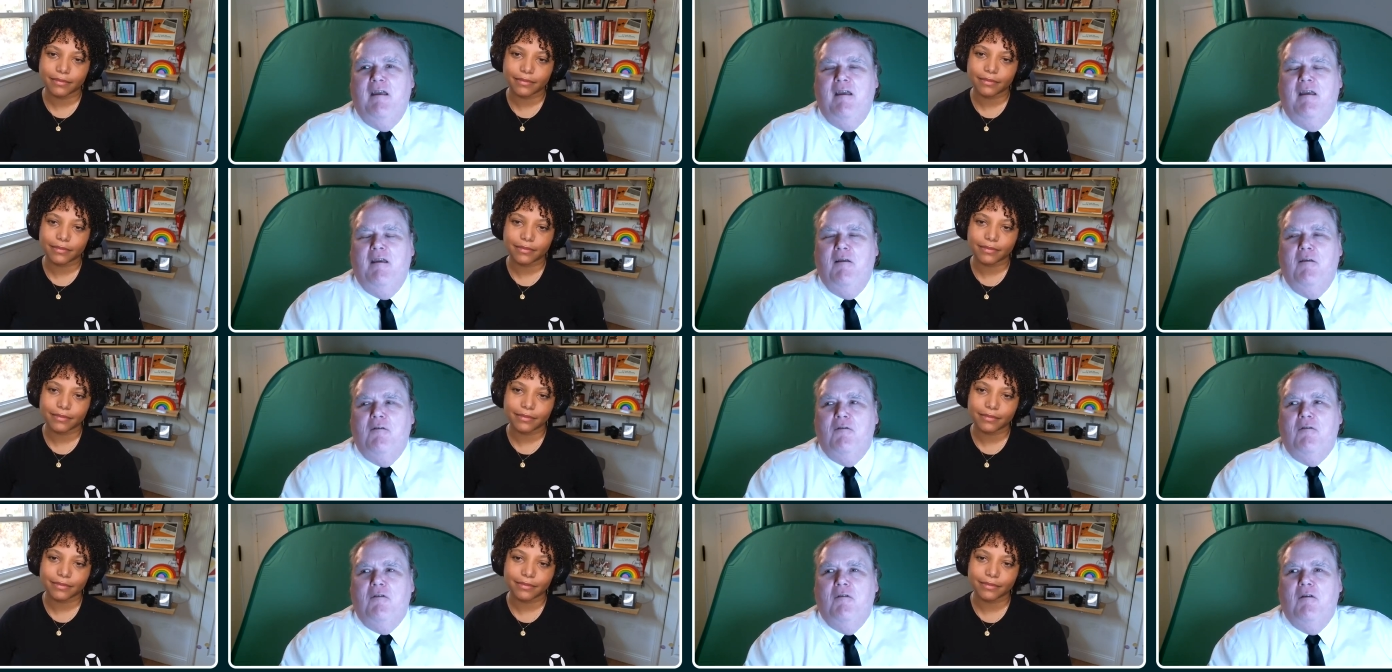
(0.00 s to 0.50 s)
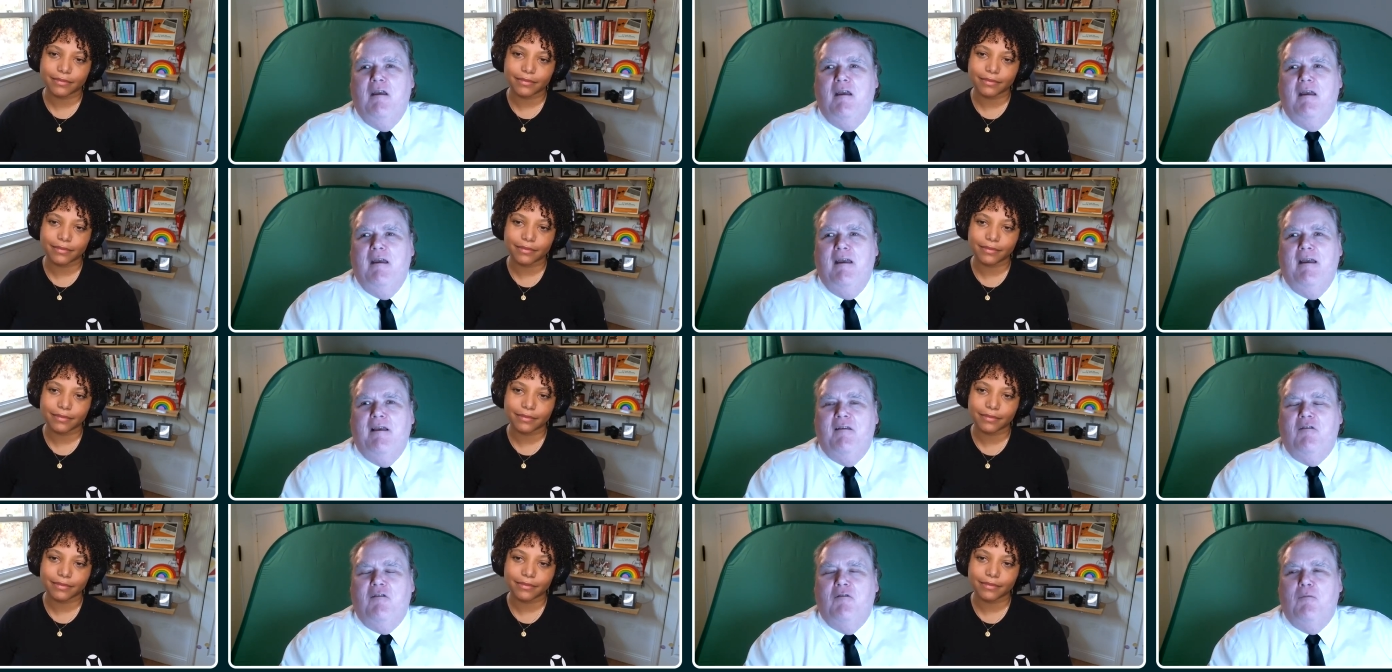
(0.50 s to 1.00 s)
Speaker 1: is
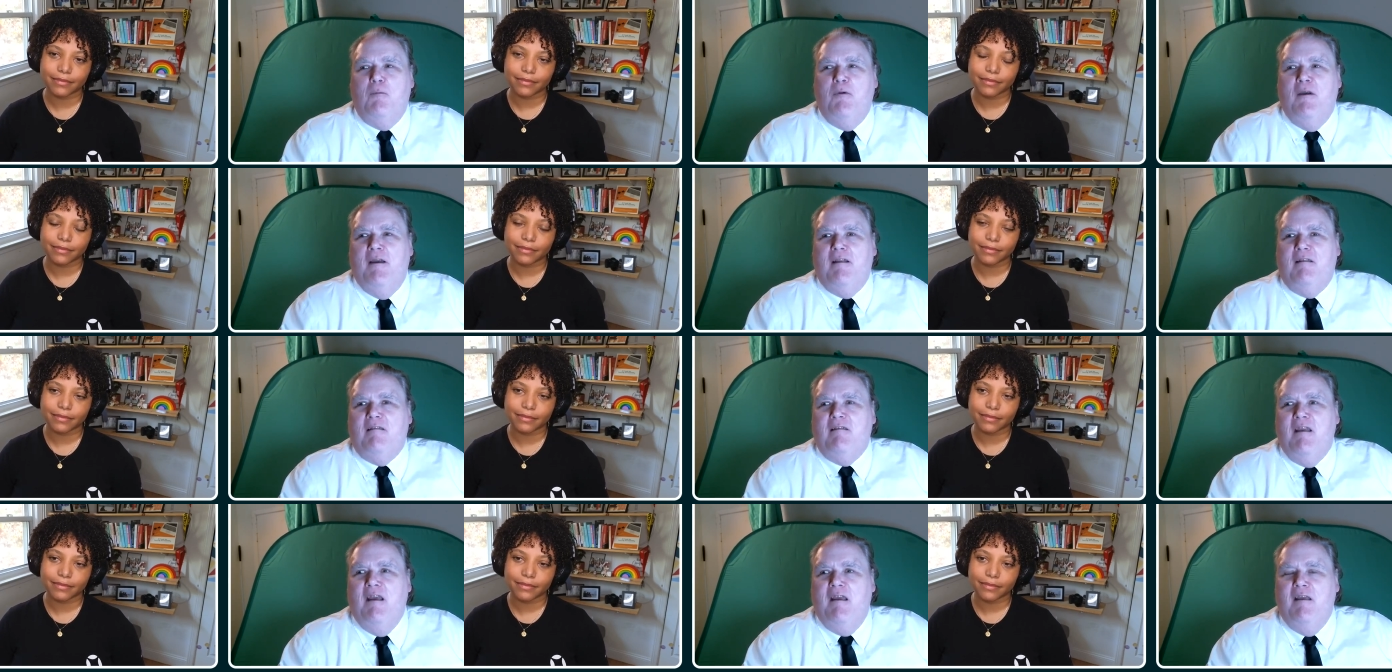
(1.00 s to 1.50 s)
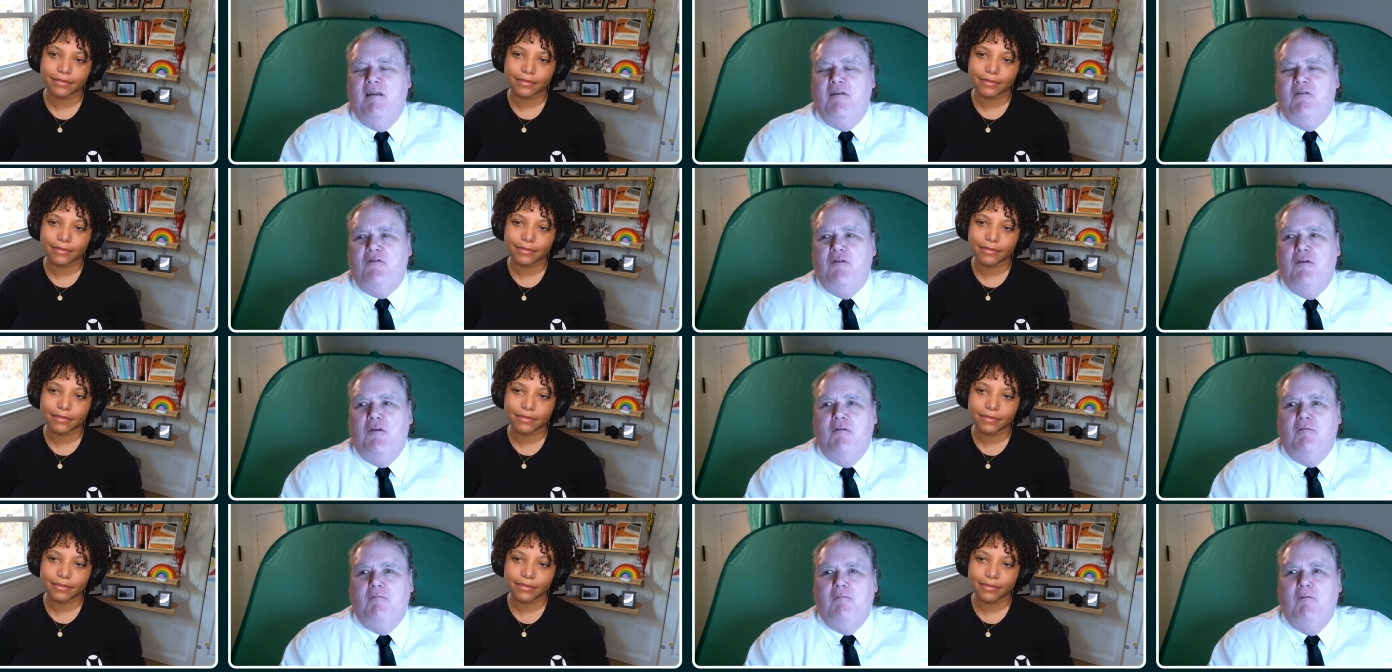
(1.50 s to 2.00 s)

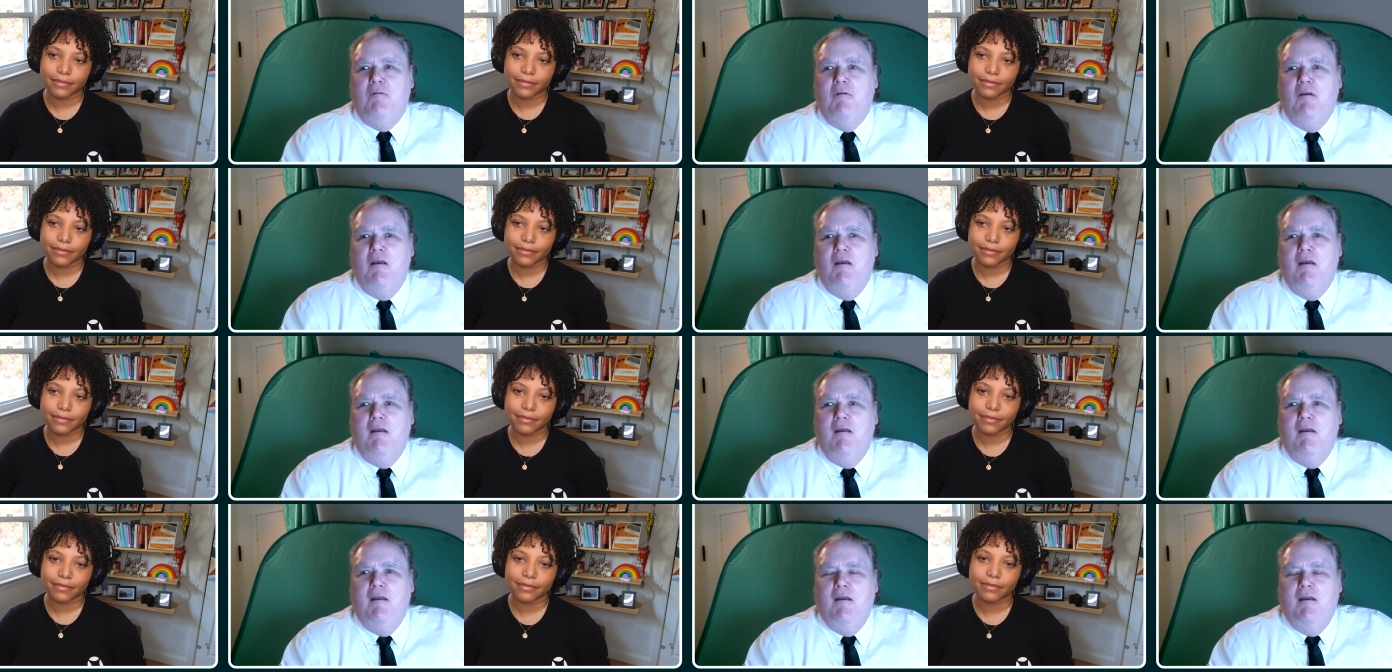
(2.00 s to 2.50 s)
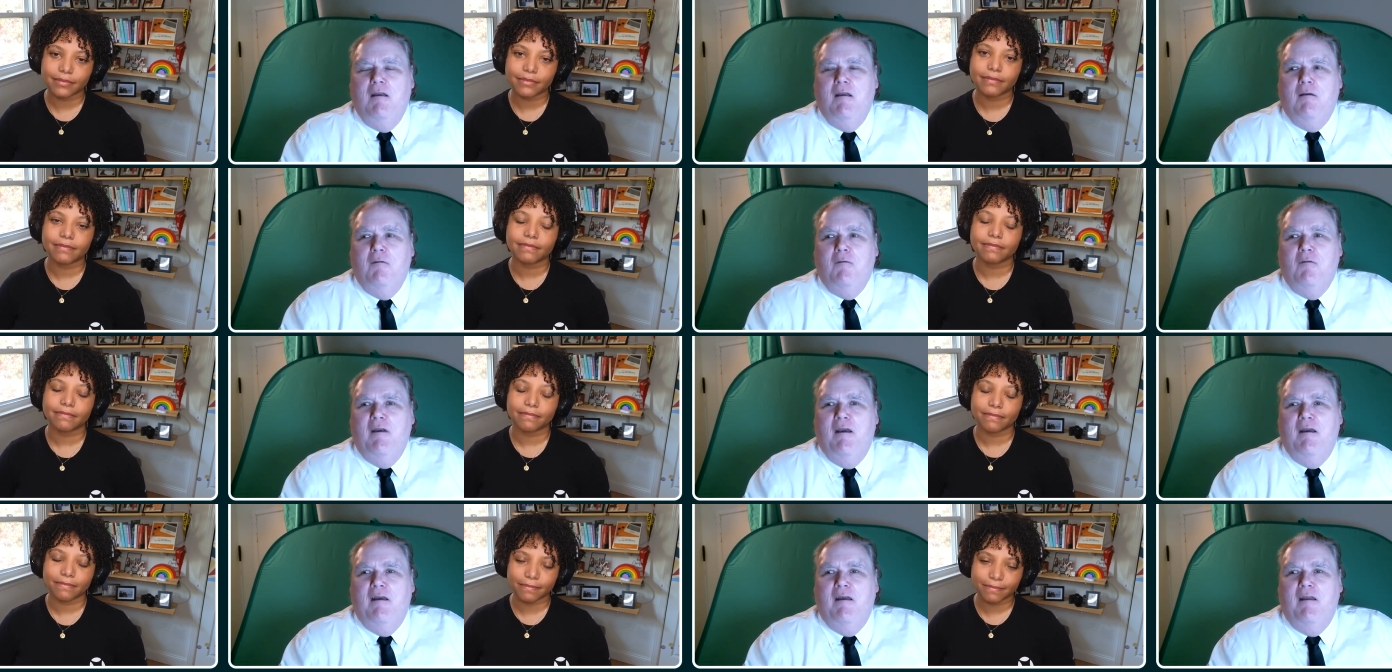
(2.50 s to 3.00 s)
expectation.
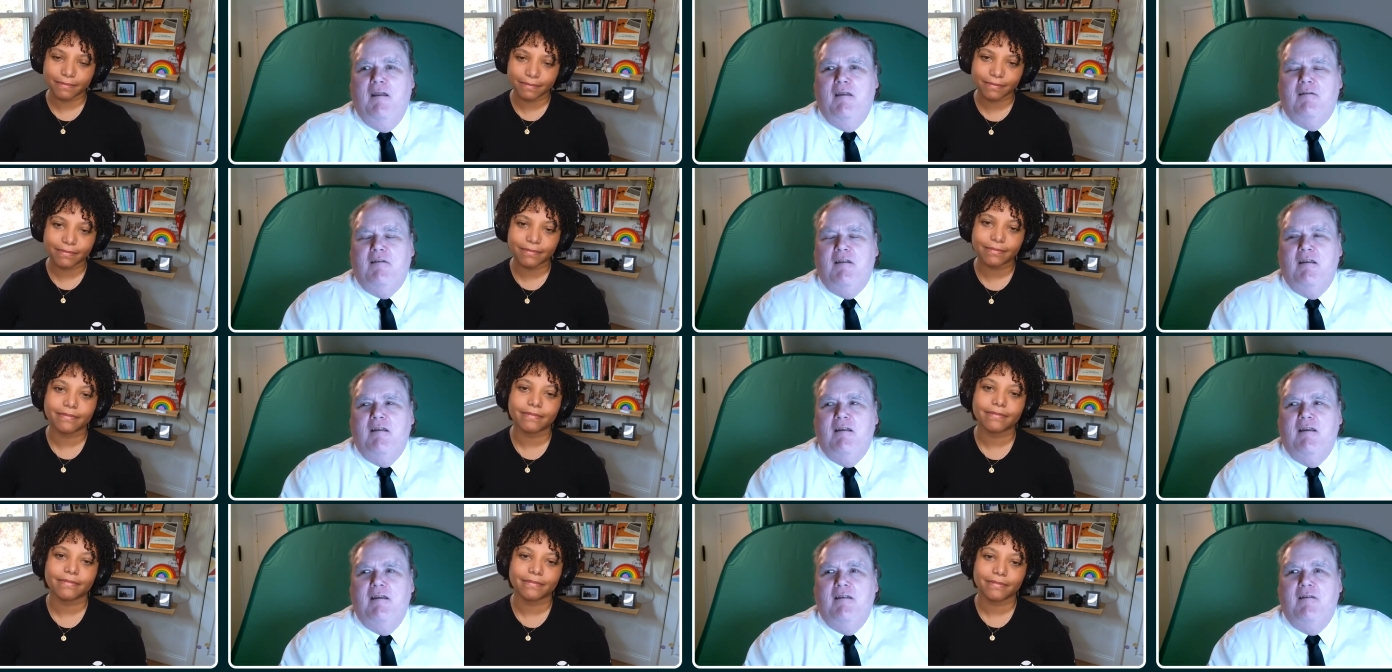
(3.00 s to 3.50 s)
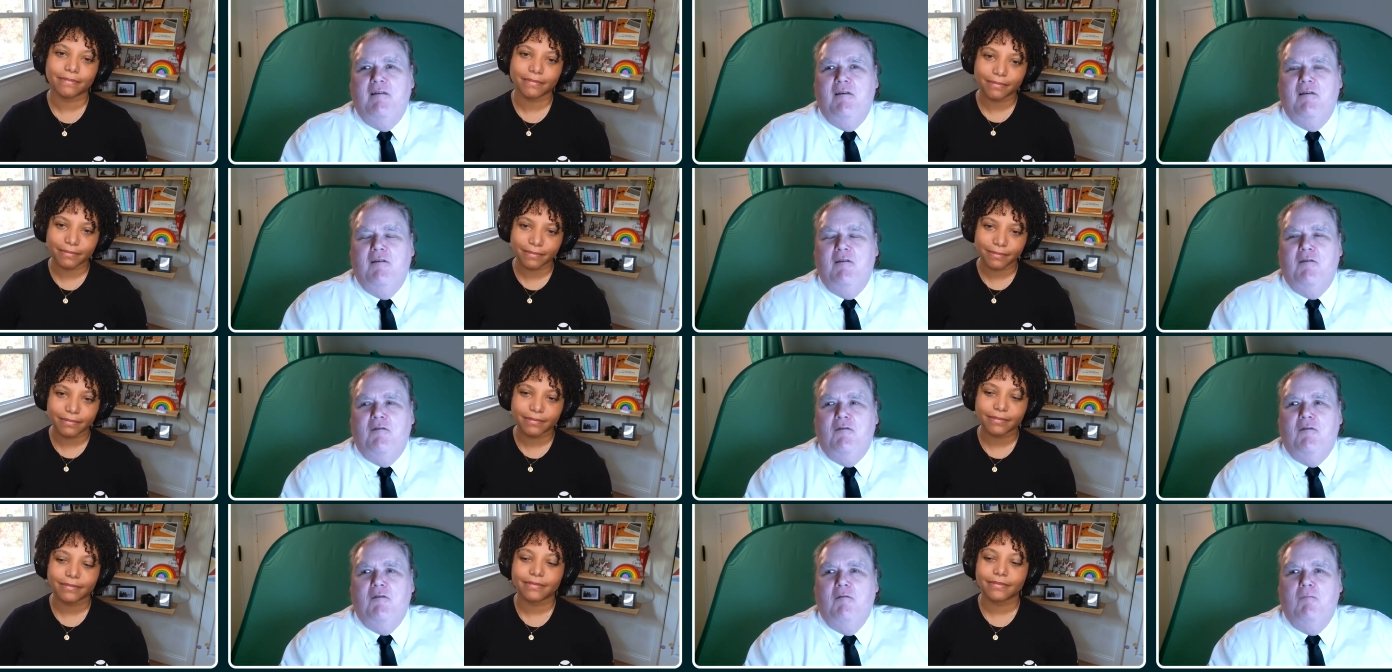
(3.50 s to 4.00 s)
That it
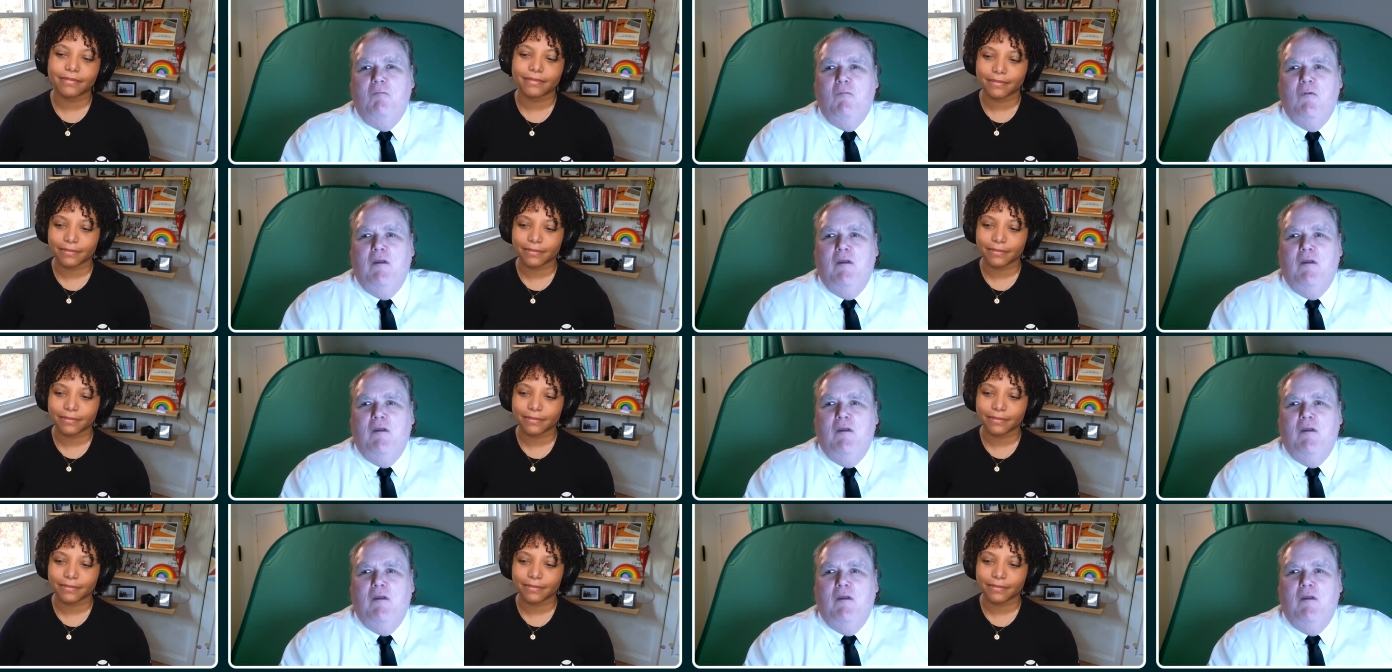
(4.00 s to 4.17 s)
is